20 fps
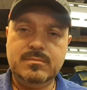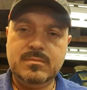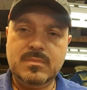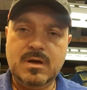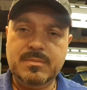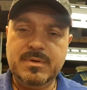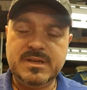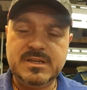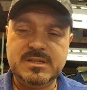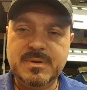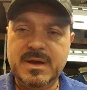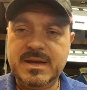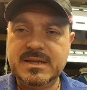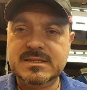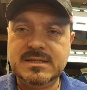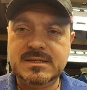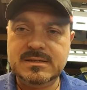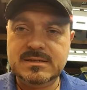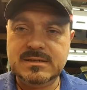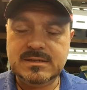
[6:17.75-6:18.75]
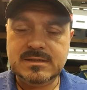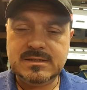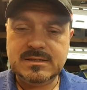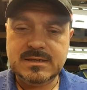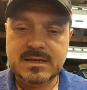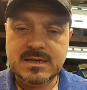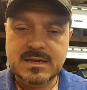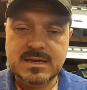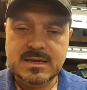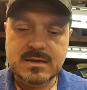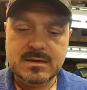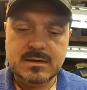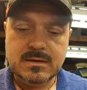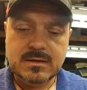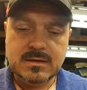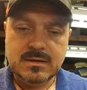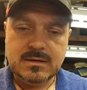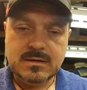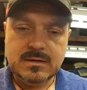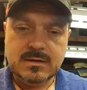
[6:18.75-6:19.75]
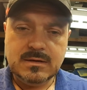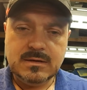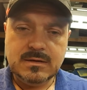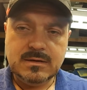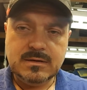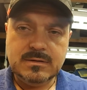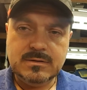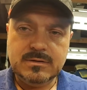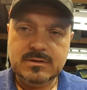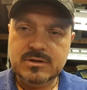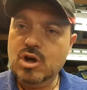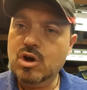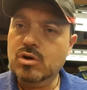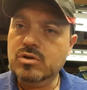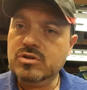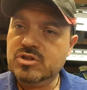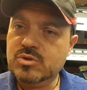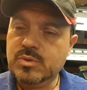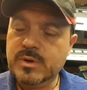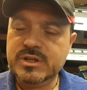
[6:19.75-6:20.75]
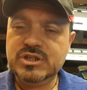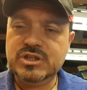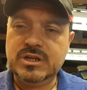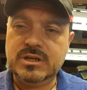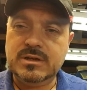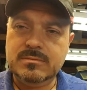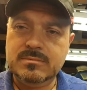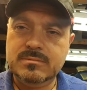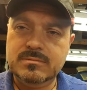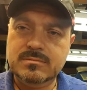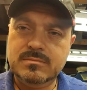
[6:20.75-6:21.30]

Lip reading: I'm expecting to see no switching,